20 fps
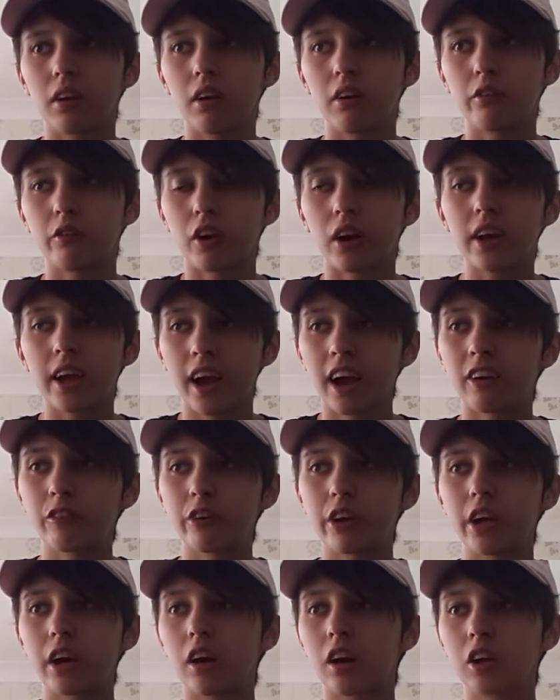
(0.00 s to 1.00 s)
if I have
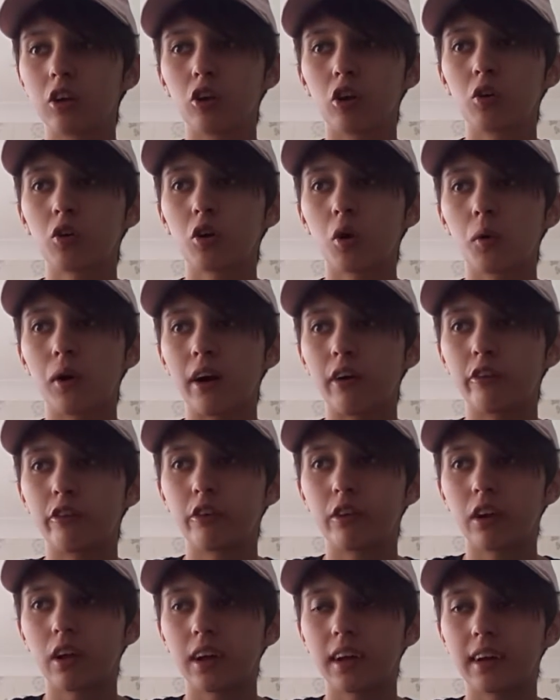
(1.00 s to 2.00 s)
it, I don't go out
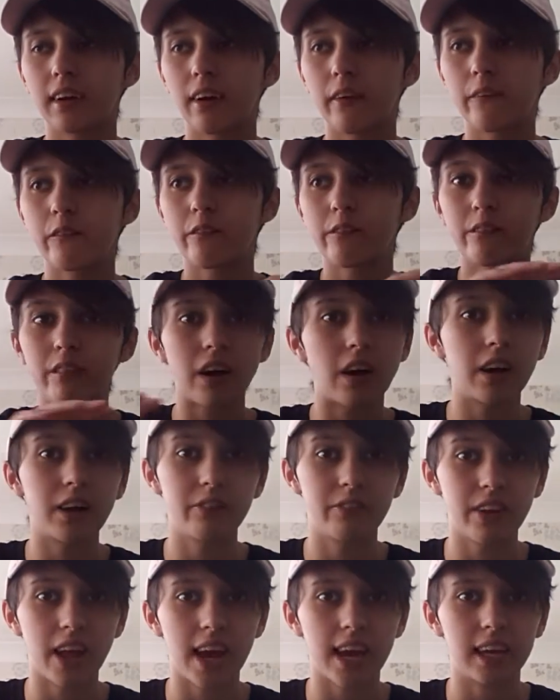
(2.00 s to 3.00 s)
for like
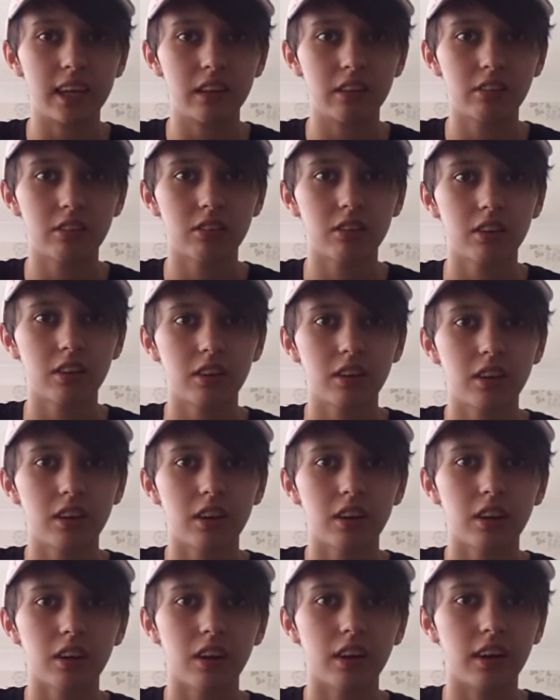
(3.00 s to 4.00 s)
five days.
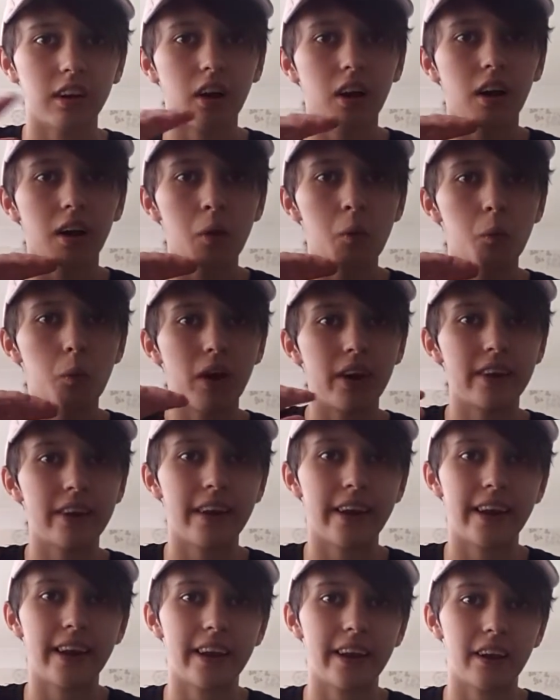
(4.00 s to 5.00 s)
Like, I wait
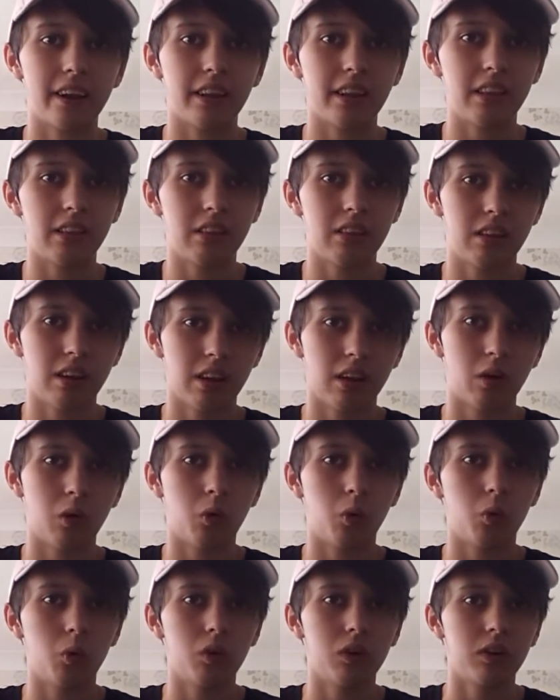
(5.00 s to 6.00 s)
in
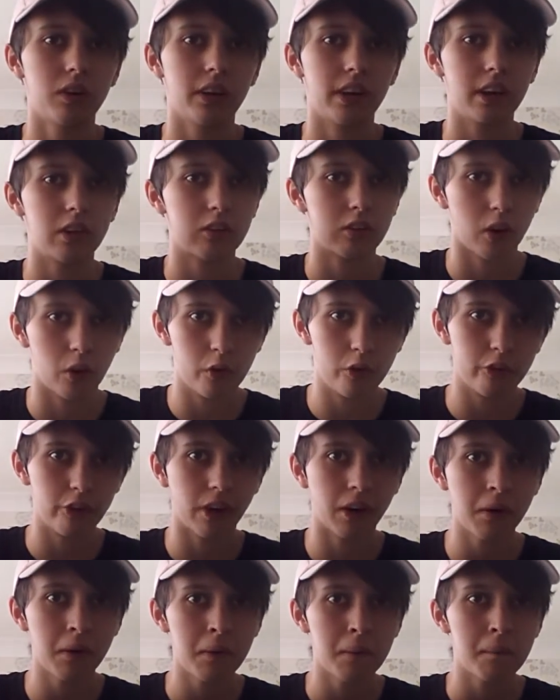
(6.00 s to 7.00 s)
until it's
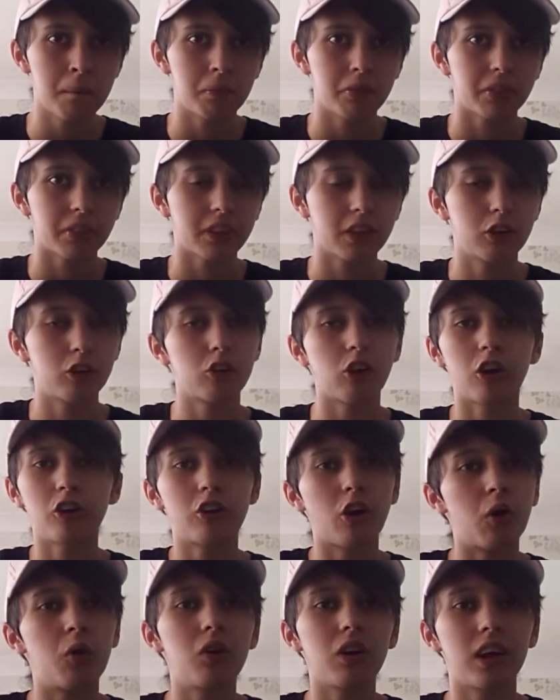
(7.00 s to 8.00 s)
over because I
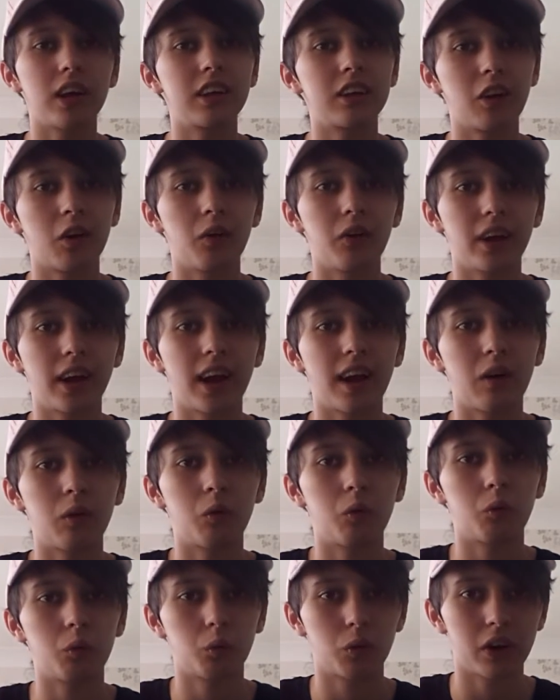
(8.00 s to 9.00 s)
don't like going
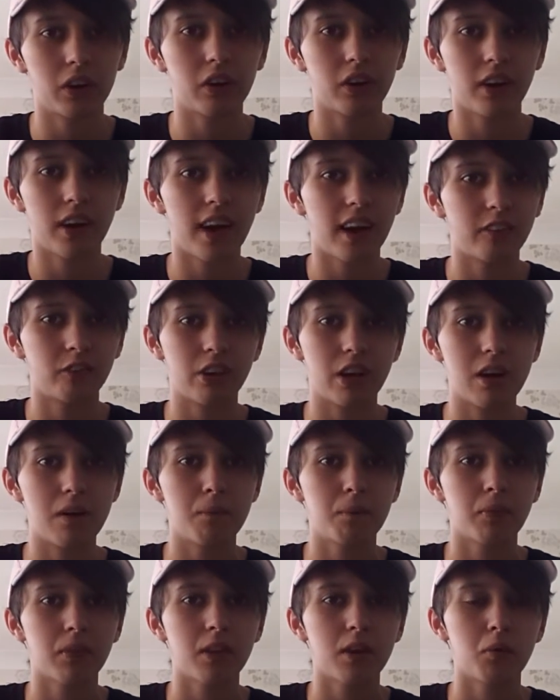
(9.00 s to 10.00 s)
out when I have it.
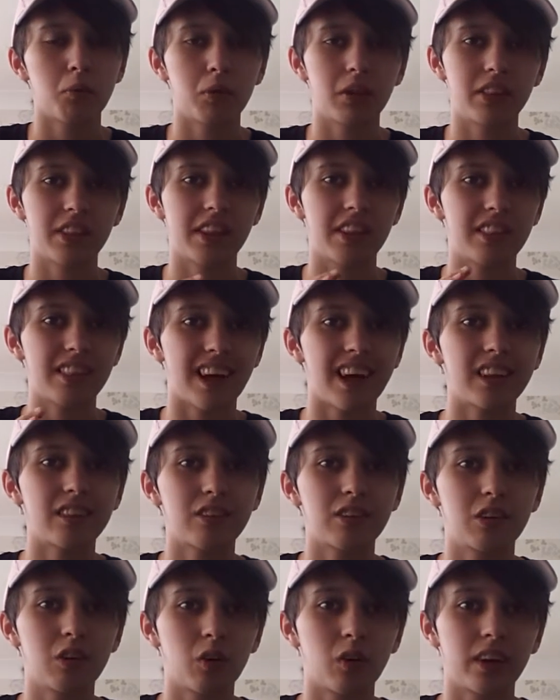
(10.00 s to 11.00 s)
But then
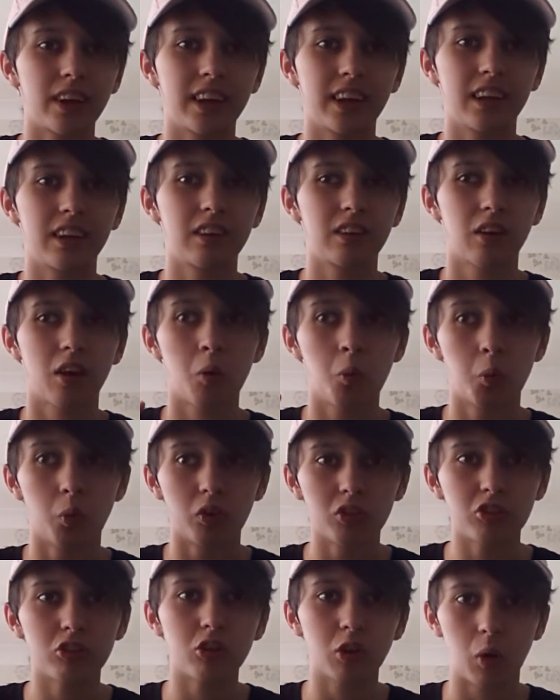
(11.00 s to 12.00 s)
that's annoying because I
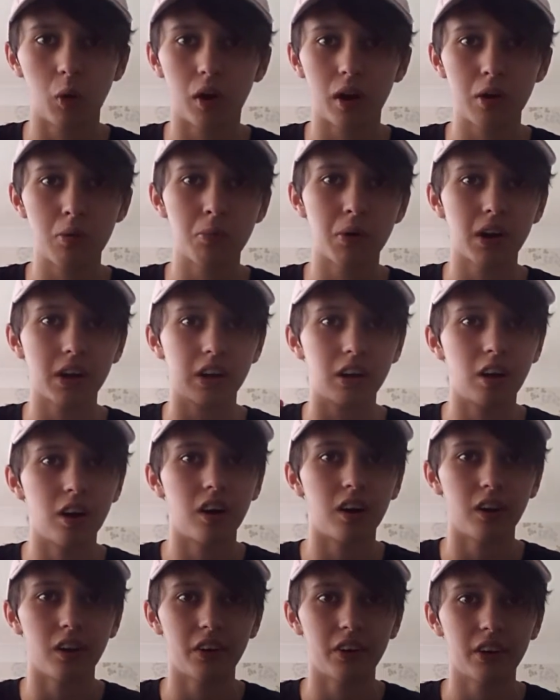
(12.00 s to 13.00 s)
want to go out but I
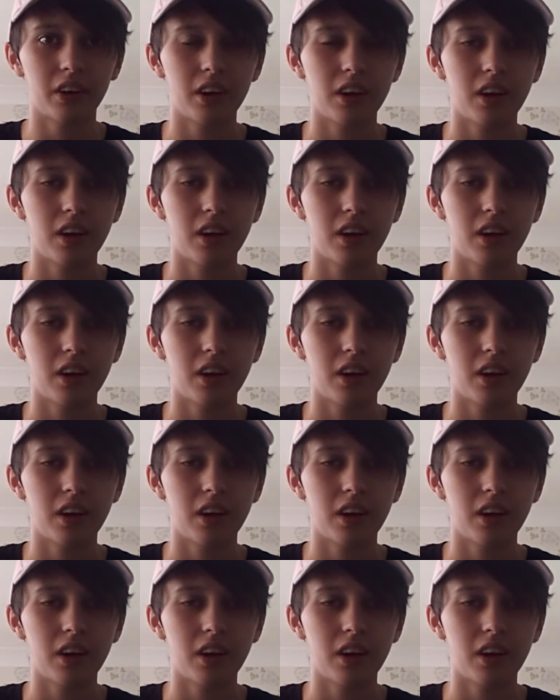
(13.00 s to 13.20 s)
can't.